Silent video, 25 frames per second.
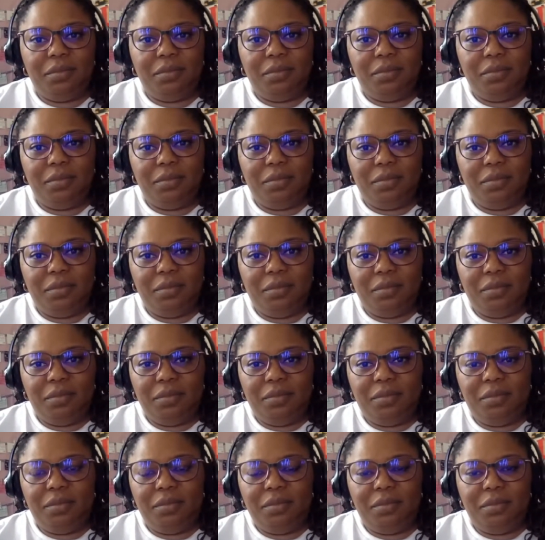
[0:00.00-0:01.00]

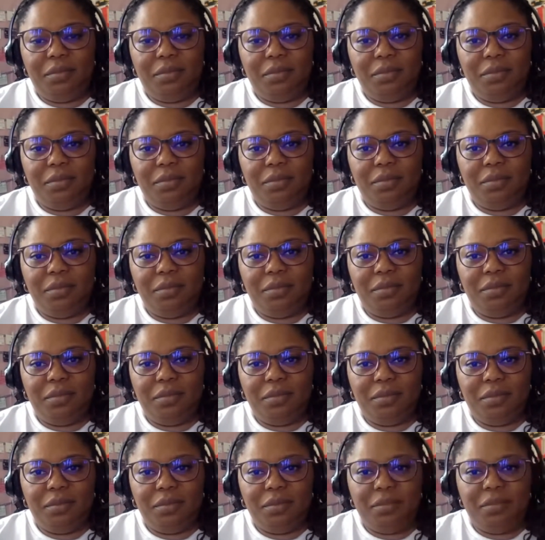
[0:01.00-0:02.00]

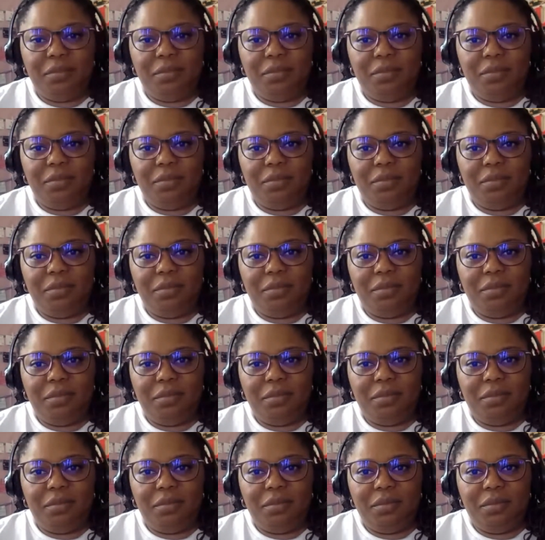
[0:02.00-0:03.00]

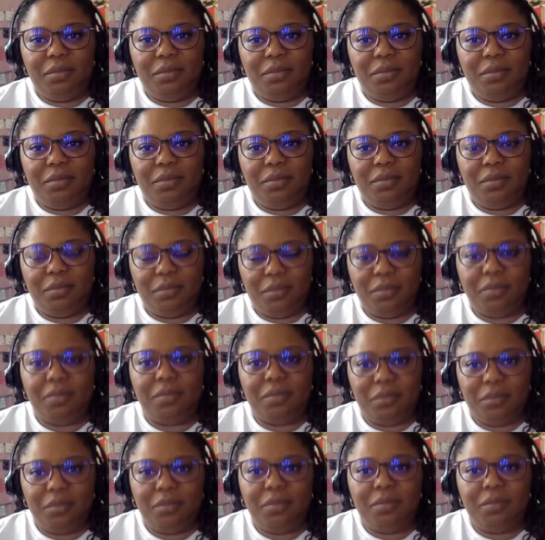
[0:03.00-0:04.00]

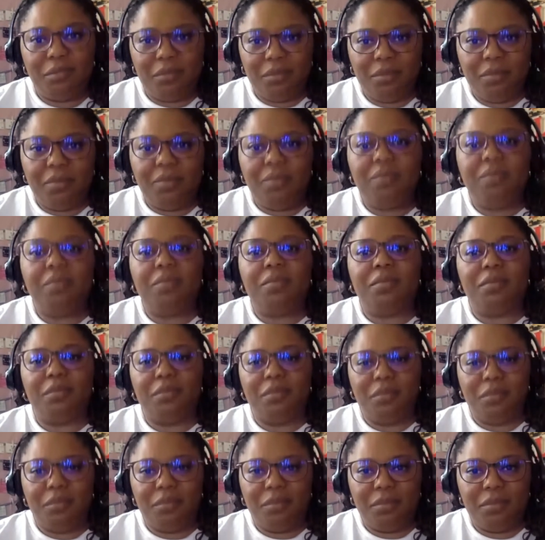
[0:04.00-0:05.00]

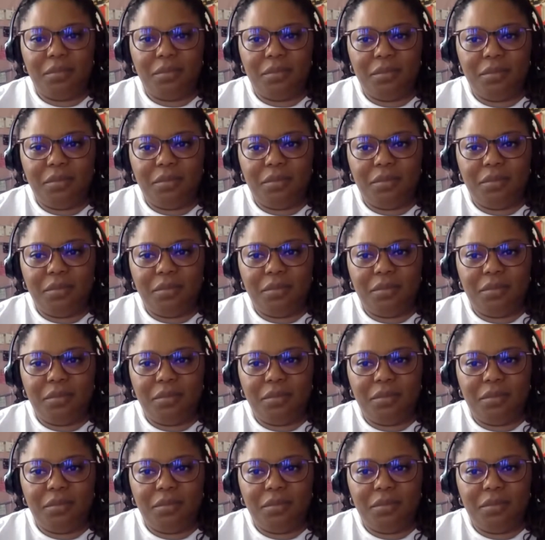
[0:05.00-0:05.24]
(silent)